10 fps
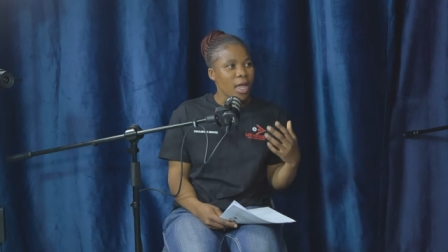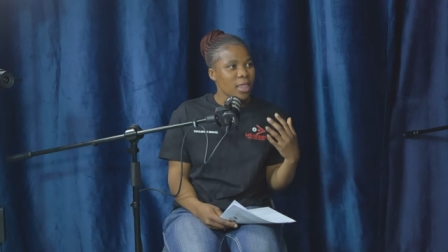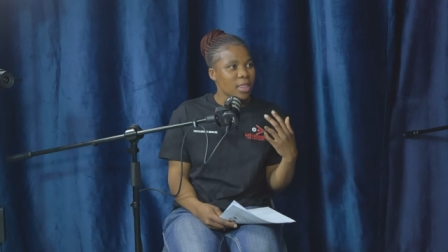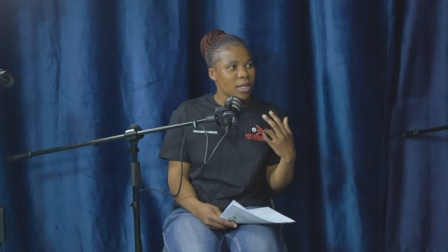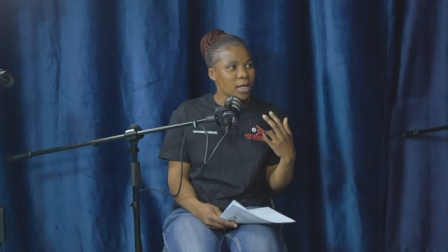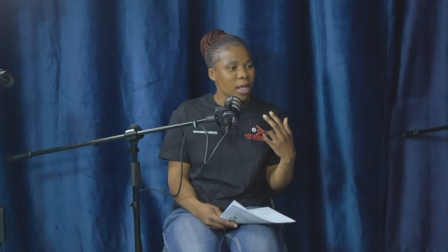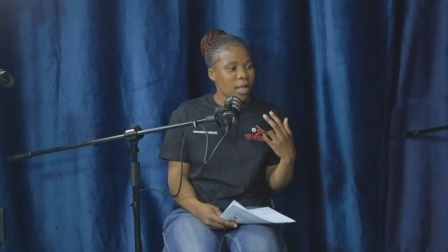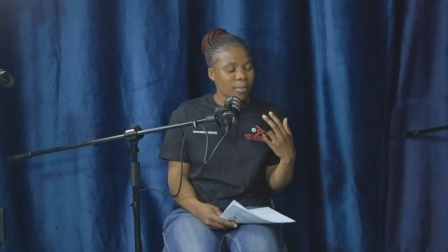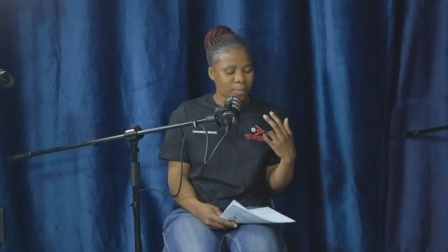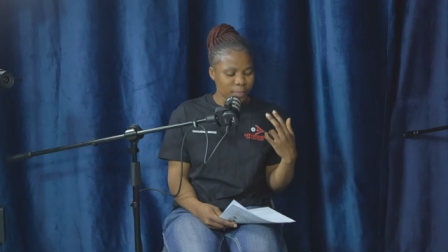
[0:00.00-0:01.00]
And then
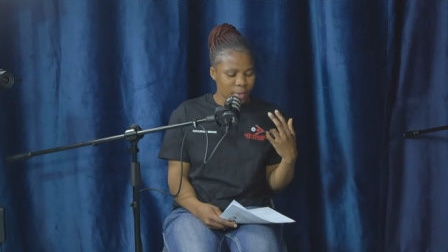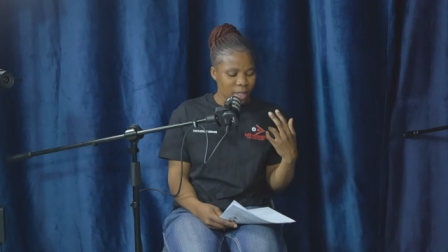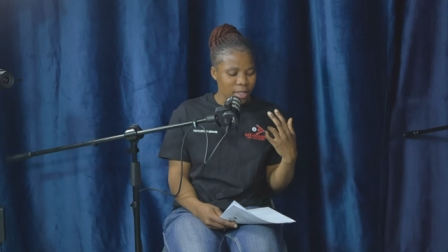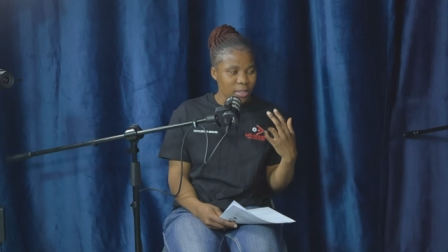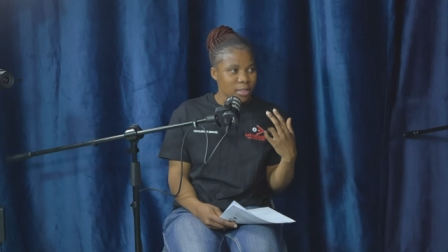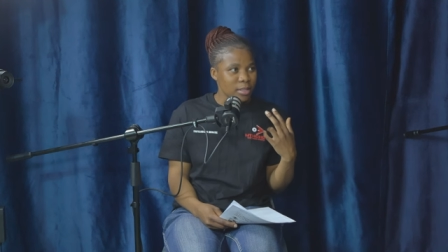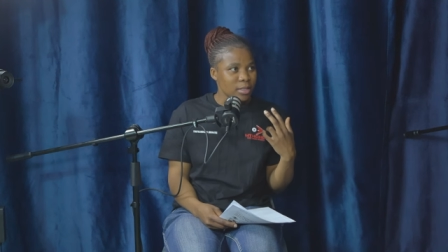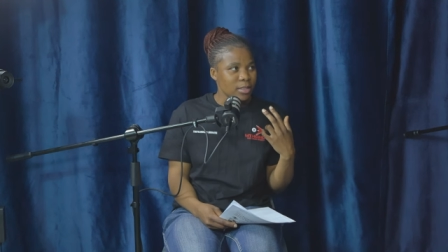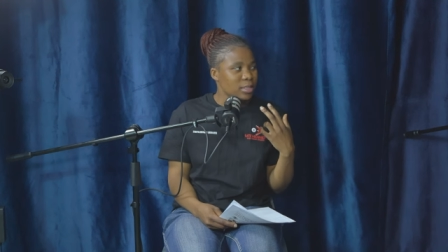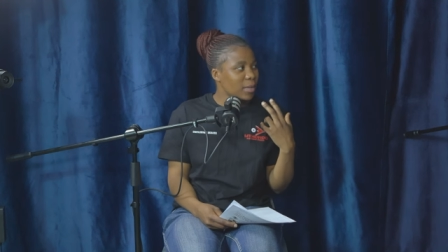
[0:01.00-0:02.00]
um
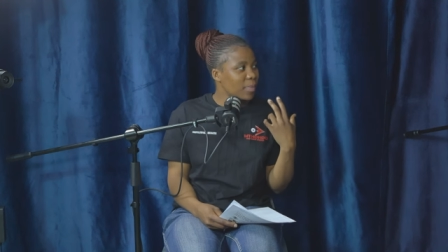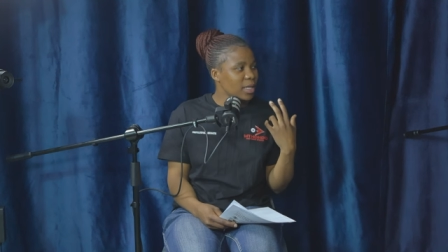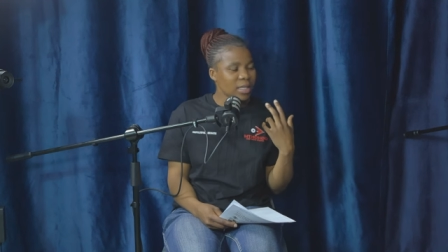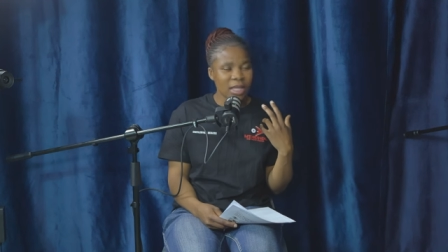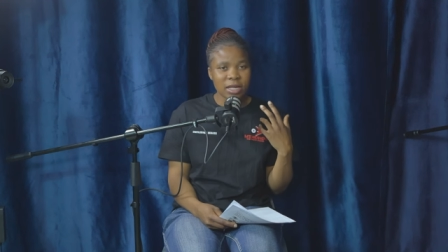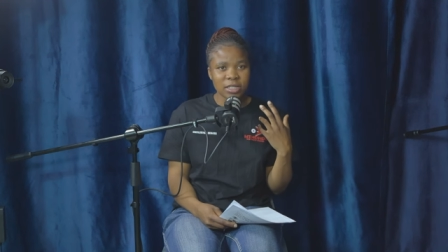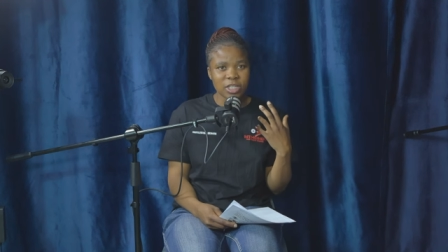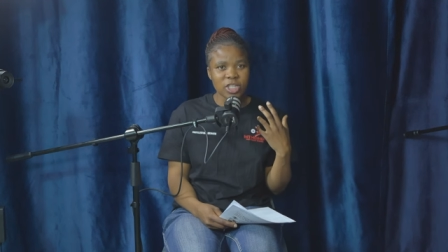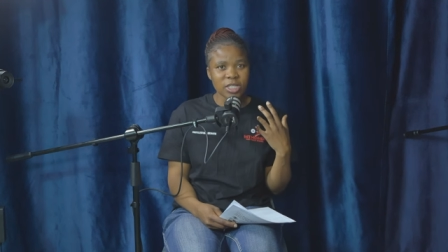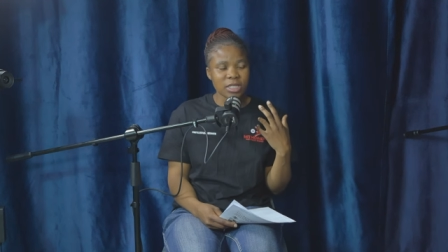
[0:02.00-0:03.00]
somebody that
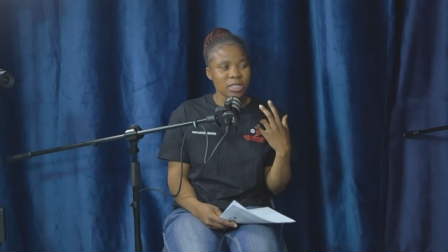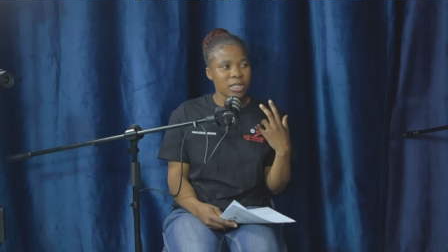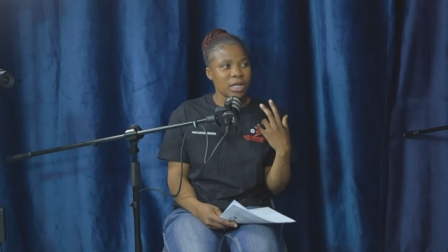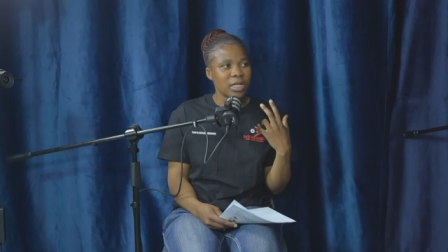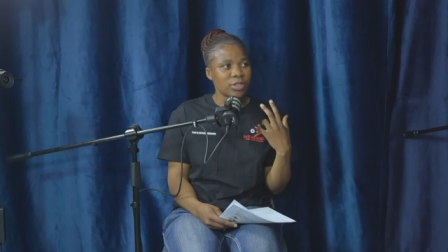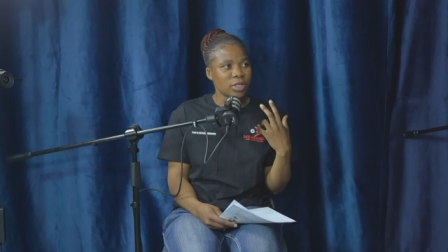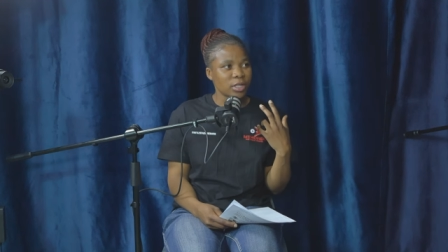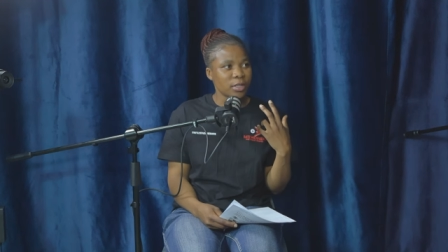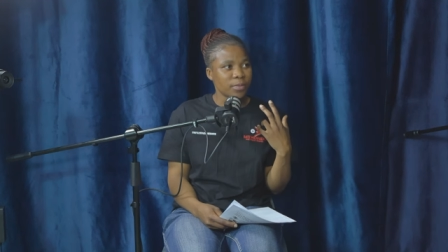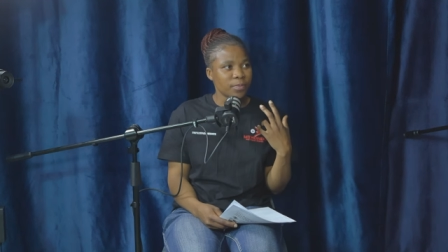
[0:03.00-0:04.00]
is just
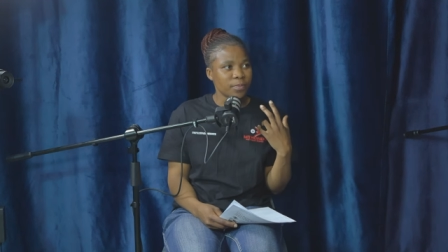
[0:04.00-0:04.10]
literally